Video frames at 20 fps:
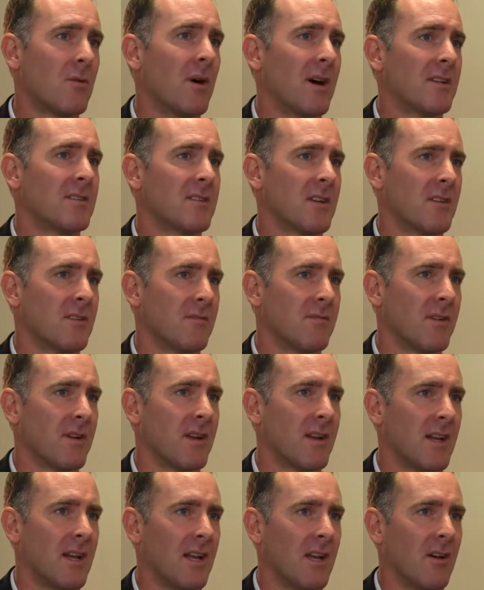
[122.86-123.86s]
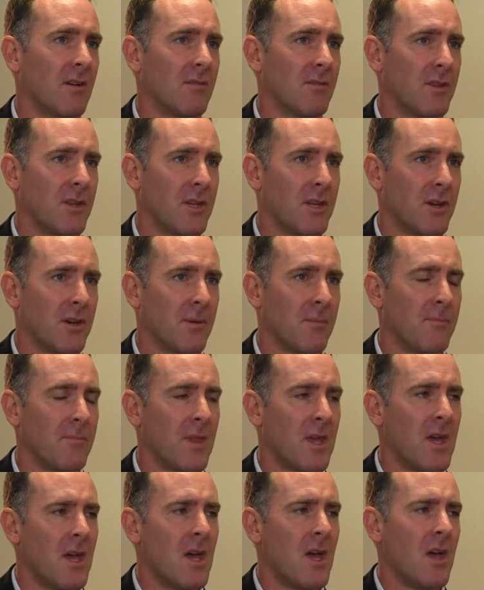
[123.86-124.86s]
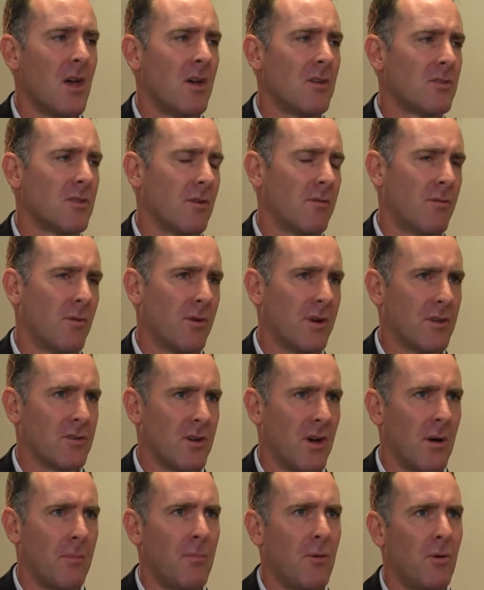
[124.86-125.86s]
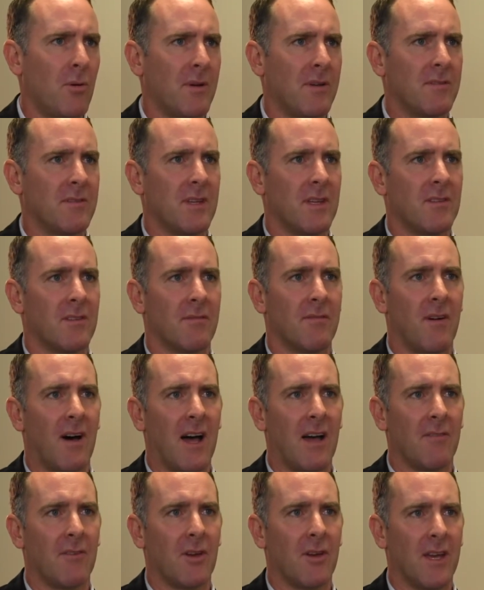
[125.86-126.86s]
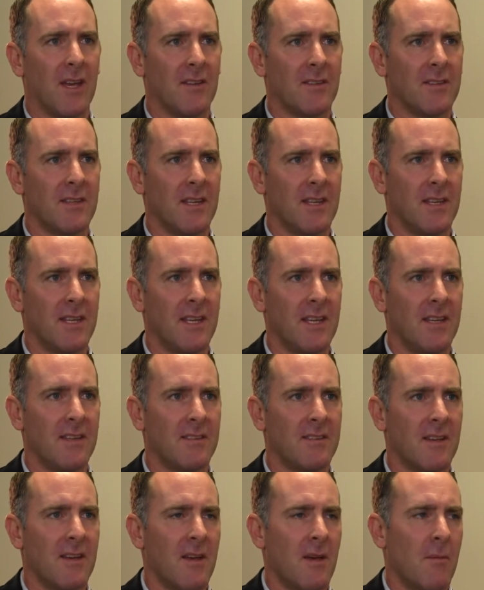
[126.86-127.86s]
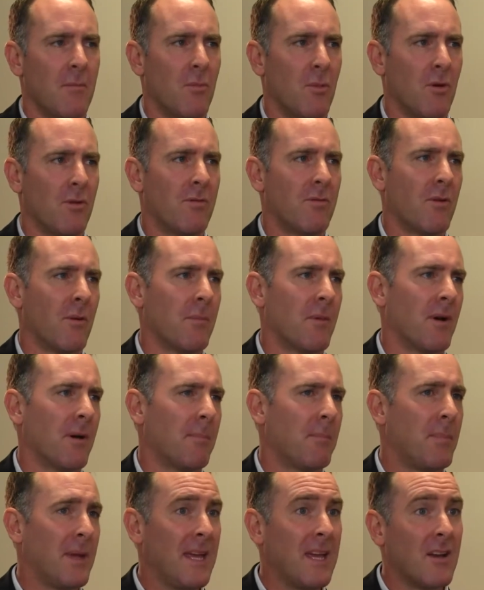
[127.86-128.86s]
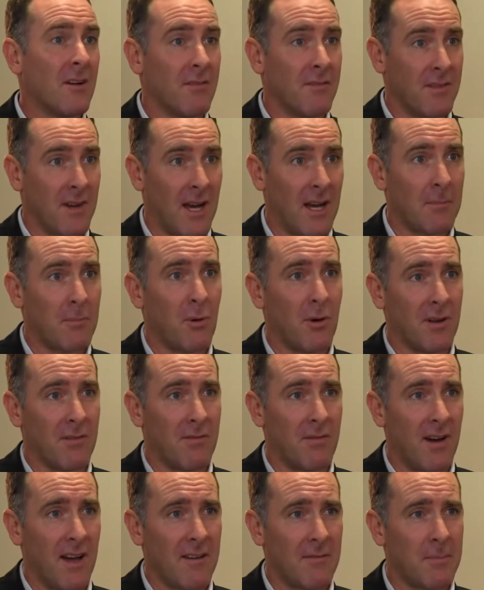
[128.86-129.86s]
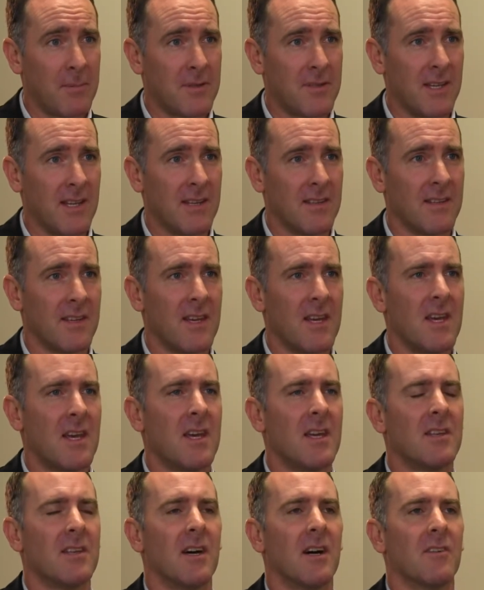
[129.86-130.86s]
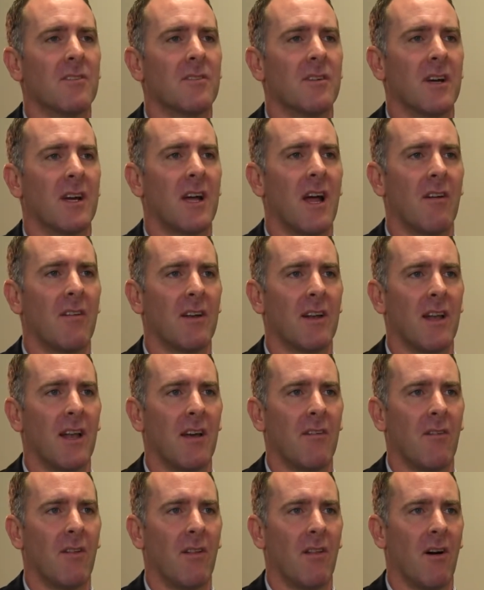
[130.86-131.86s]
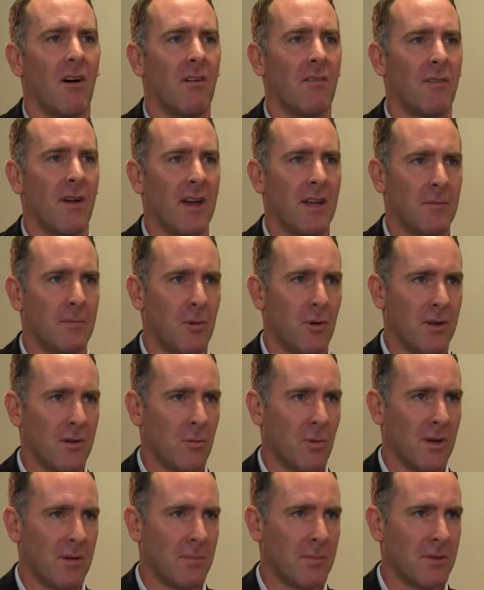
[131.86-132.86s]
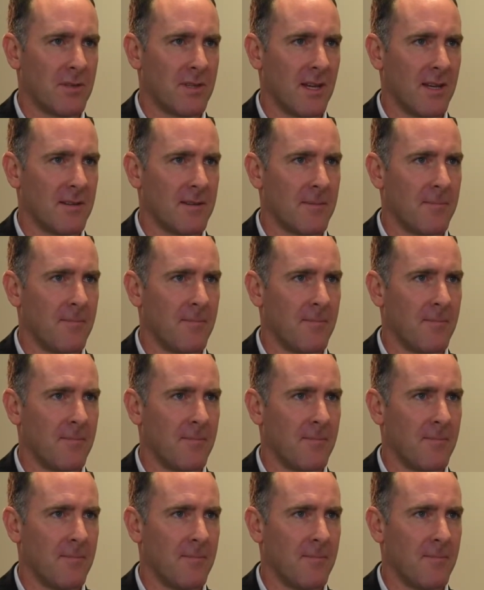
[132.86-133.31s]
quite significantly over the year. So for example, we've seen the 5-year NCDs move from a peak of 9.5% down to a current level of 8.1%.